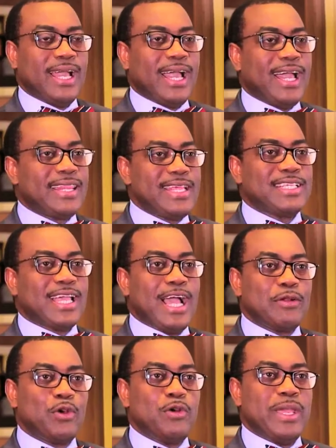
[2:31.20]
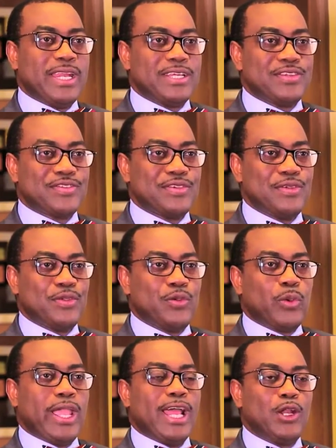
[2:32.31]
at these annual meetings, we
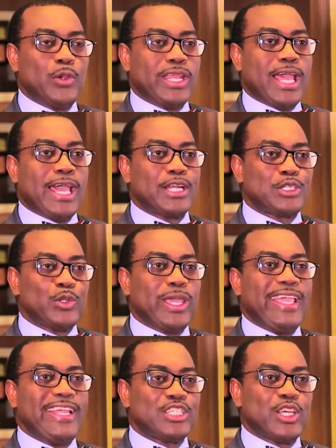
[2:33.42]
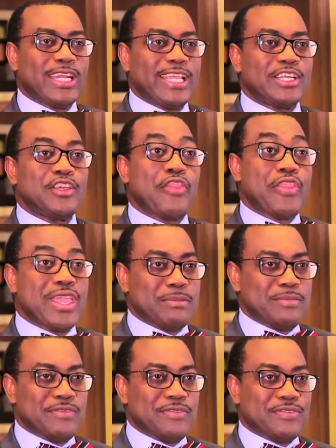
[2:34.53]
are looking at 2 interlinked
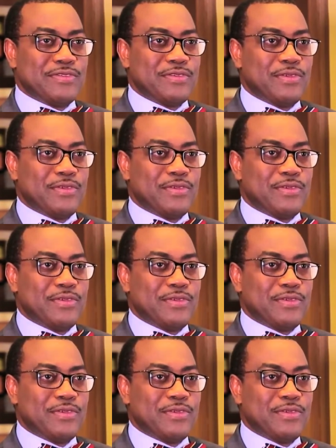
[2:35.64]
themes: